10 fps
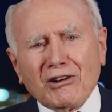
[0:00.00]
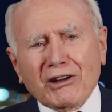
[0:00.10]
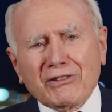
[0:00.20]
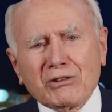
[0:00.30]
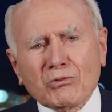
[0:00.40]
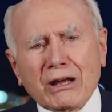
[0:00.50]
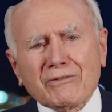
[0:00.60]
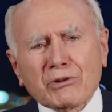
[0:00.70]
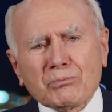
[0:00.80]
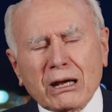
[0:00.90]
I then
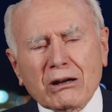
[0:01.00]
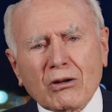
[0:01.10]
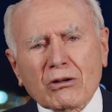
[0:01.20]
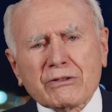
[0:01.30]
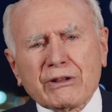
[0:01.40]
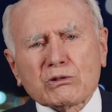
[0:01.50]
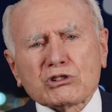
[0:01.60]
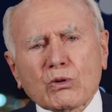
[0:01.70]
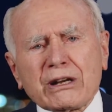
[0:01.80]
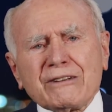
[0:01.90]
ran for Bennelong, and there
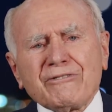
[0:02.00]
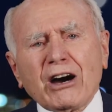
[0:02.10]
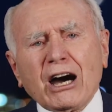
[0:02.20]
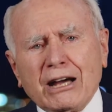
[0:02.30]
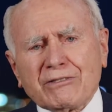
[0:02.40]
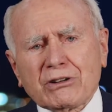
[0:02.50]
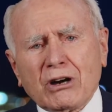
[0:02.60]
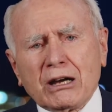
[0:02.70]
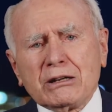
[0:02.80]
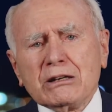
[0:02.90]
were 25, and
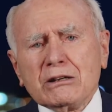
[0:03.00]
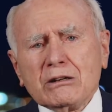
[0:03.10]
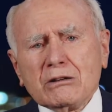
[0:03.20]
I